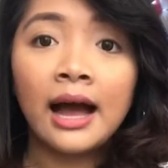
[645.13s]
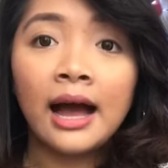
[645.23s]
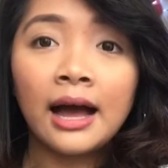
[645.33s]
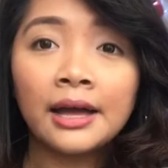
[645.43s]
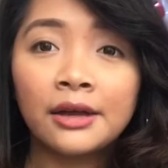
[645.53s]

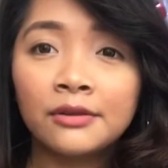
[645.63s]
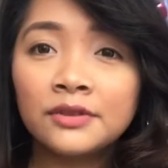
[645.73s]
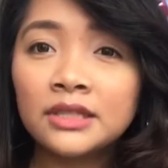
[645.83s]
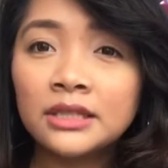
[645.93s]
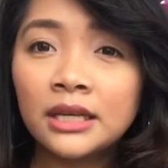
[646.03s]
I
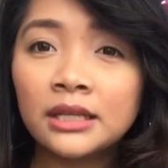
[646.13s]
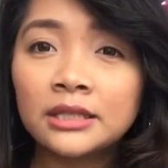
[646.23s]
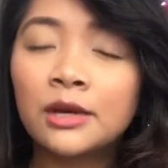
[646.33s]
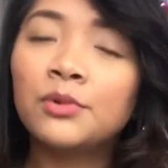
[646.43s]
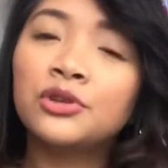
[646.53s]
have
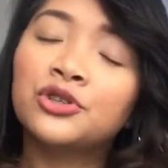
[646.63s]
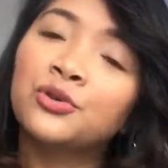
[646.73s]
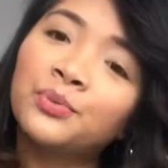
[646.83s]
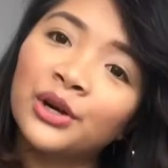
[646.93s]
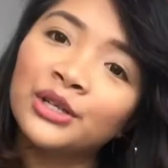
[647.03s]
seen some
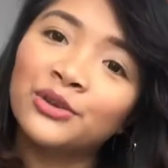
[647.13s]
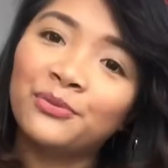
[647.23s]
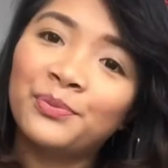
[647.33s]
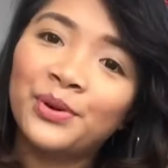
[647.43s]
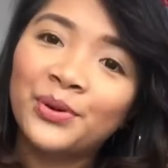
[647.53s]
YouTubers
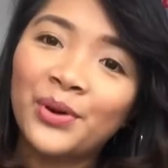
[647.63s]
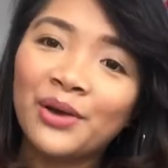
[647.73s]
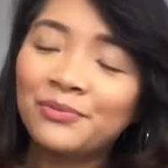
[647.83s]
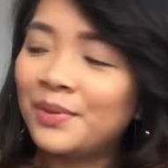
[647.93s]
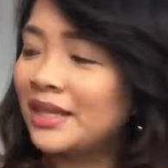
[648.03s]
who
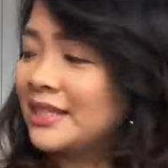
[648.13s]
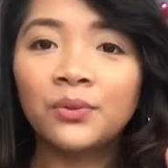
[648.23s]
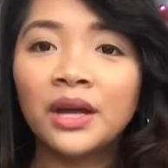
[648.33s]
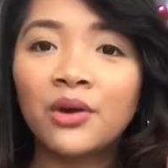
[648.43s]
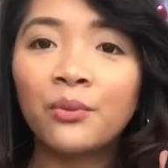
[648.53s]
have been
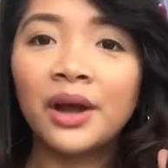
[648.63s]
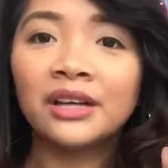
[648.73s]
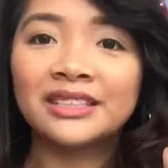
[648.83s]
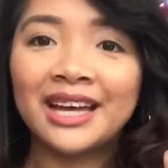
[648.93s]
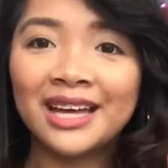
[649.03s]
doing a
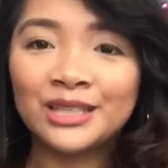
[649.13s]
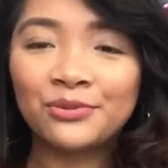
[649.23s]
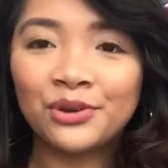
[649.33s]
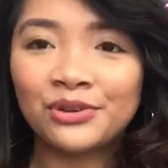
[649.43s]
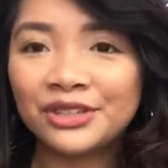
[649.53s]
wear
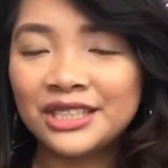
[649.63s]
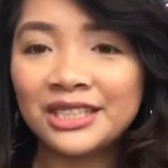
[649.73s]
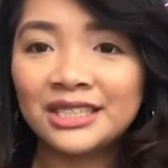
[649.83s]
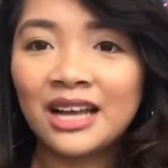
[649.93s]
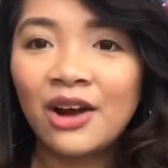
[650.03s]
test for
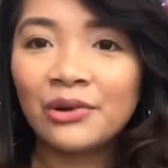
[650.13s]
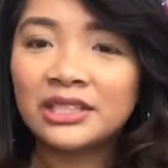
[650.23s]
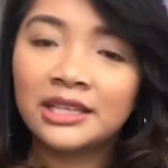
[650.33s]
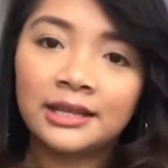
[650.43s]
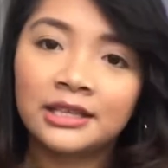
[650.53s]
36
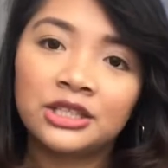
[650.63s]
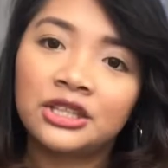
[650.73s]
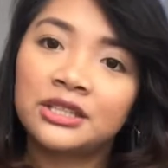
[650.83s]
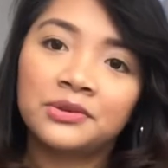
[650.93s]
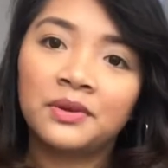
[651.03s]
hours, and that's
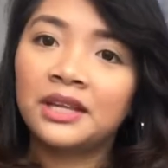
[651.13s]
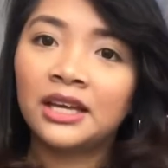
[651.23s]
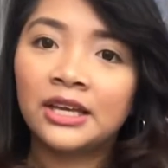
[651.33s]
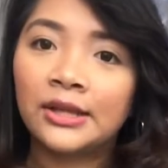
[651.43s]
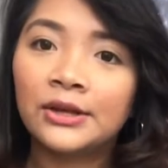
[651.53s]
just
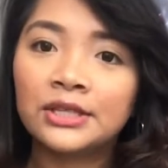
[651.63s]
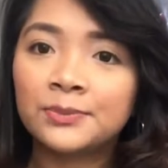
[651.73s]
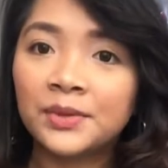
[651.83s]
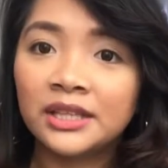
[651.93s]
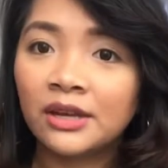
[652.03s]

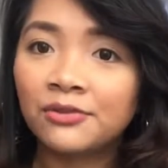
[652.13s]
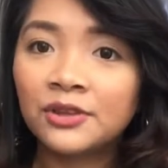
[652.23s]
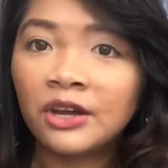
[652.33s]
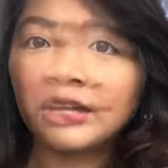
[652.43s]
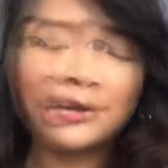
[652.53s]
ridiculous, but
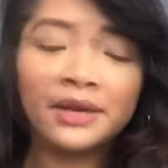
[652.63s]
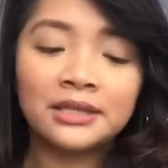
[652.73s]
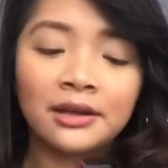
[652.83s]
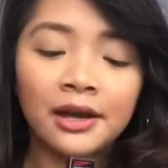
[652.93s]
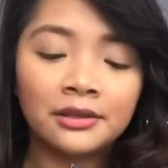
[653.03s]
they've done it. I'm so
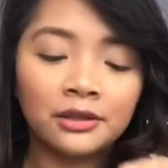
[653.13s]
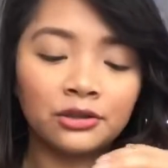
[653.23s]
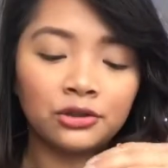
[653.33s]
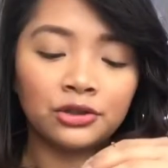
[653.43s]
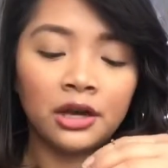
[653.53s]

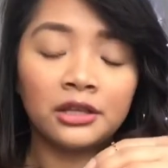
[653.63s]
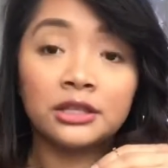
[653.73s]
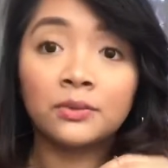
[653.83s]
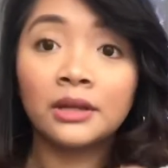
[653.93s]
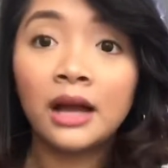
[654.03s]
excited to try
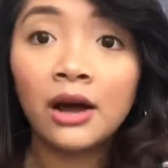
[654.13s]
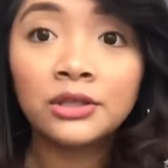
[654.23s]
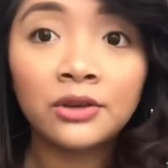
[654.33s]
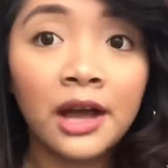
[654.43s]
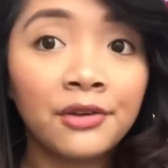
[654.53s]
this one
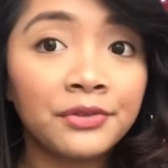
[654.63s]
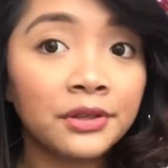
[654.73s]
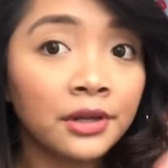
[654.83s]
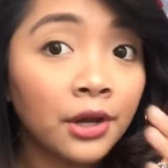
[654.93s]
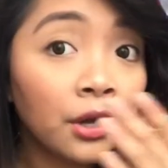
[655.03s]
out, so I
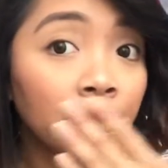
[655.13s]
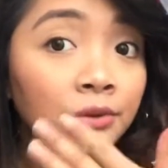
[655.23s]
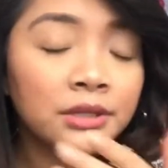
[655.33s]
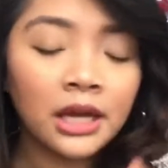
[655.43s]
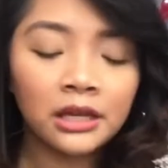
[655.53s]
haven't
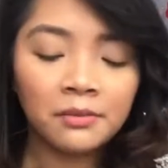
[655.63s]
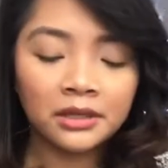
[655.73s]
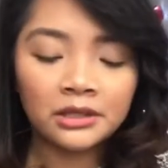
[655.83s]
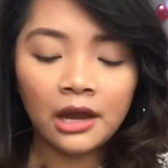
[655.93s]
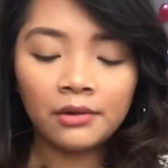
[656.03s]
used any
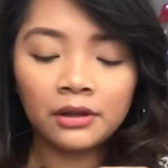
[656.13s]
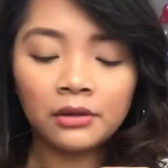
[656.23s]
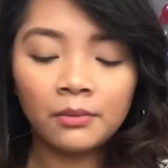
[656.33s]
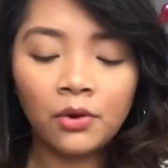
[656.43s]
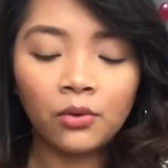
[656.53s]
mascara
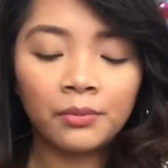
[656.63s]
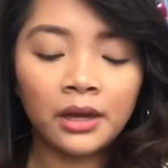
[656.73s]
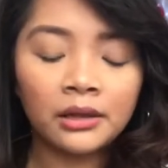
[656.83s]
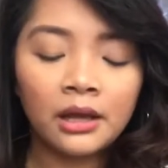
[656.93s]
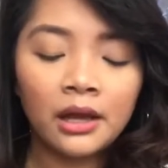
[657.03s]
at the
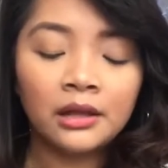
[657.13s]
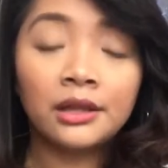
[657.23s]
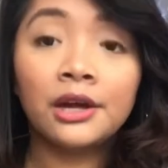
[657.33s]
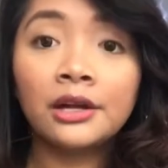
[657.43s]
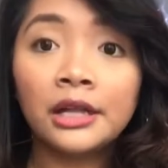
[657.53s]
moment.
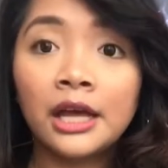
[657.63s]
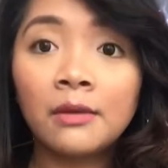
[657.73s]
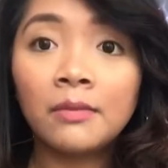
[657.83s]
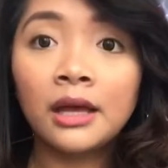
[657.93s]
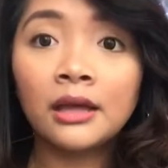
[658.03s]
They're
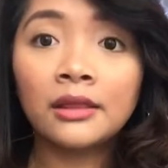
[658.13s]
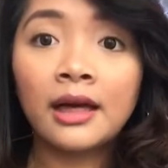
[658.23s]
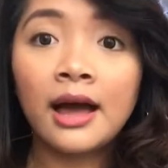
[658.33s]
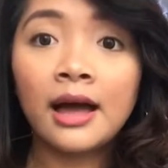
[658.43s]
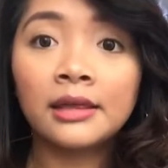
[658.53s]
claiming
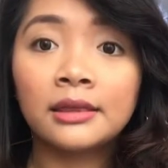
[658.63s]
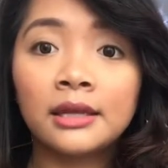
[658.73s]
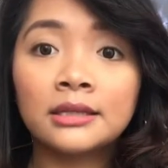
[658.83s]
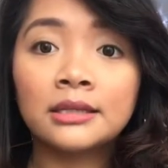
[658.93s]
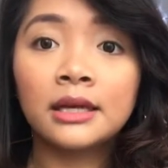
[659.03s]
that
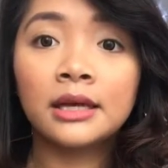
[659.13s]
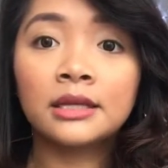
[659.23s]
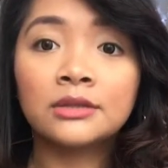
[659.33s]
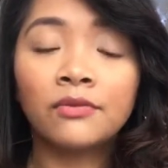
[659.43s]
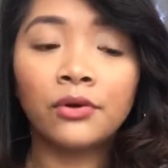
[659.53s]
this
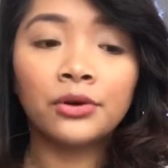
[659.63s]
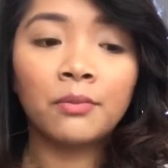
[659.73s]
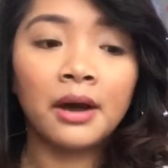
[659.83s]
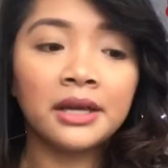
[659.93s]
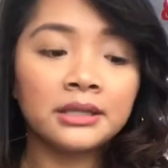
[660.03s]
is
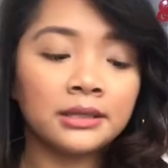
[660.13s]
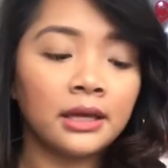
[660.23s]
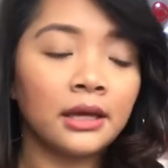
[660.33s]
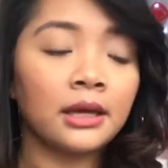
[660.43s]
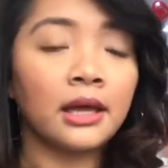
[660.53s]

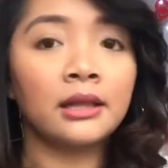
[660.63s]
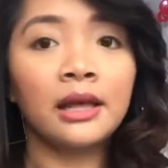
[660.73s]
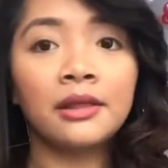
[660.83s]
volumizing and